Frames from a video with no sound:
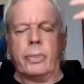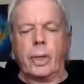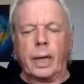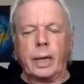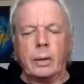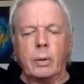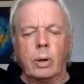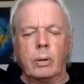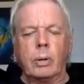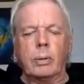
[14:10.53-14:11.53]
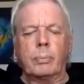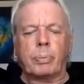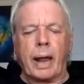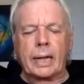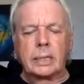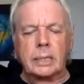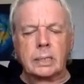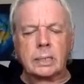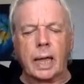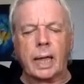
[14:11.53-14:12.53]
they
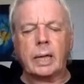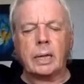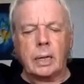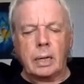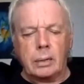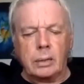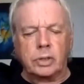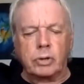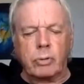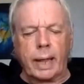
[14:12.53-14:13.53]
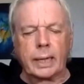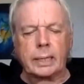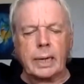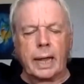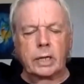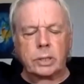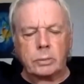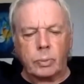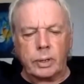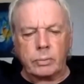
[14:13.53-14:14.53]
practiced a direct
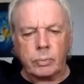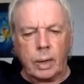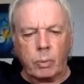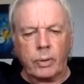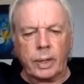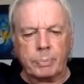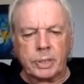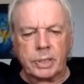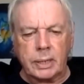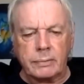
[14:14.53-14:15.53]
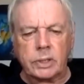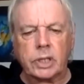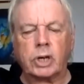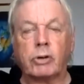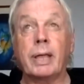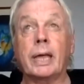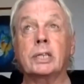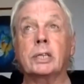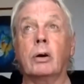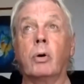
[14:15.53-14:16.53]
connection with what they perceived as the
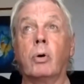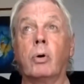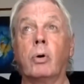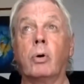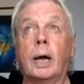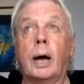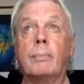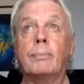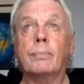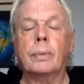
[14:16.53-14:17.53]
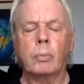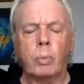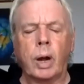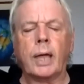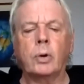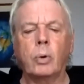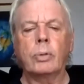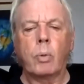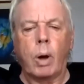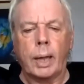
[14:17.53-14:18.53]
creator or um, what I call
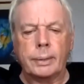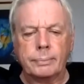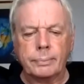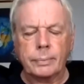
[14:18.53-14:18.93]
the one.